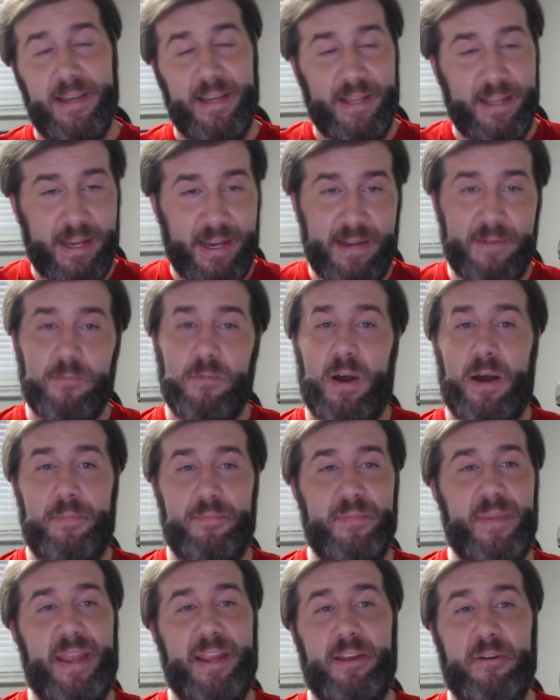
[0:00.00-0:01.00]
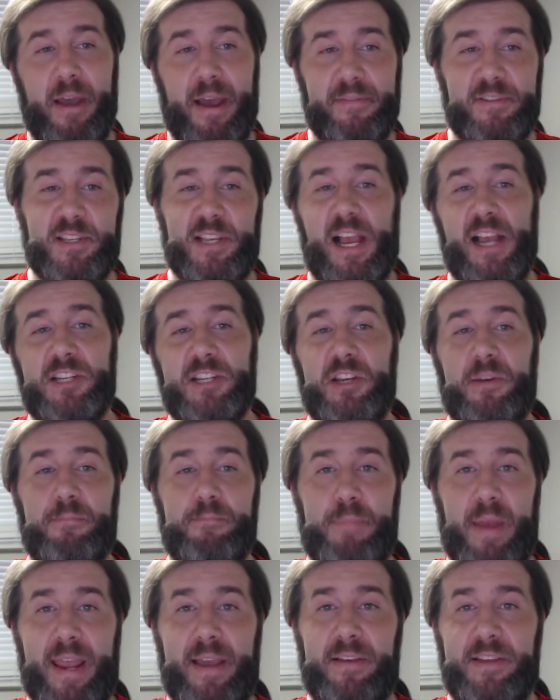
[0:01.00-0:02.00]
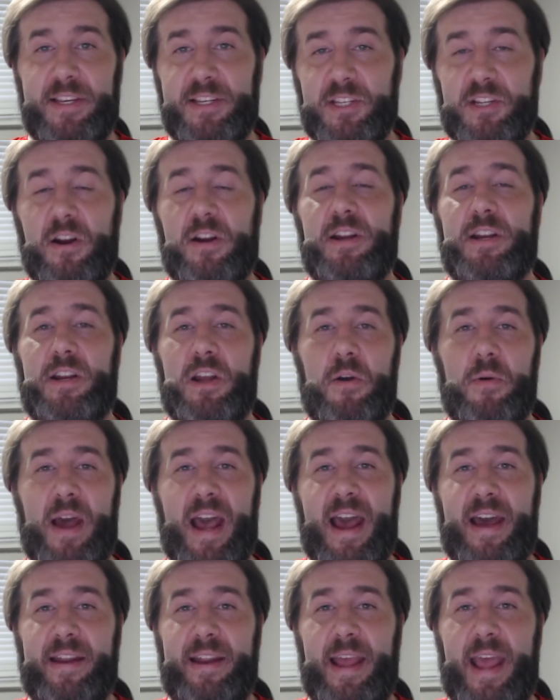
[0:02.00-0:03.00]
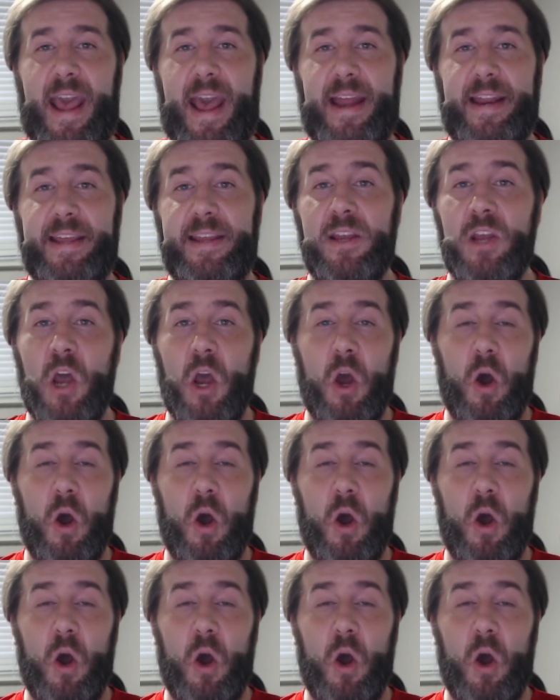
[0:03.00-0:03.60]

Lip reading: then you have Sasha and Bayley starting to go at it,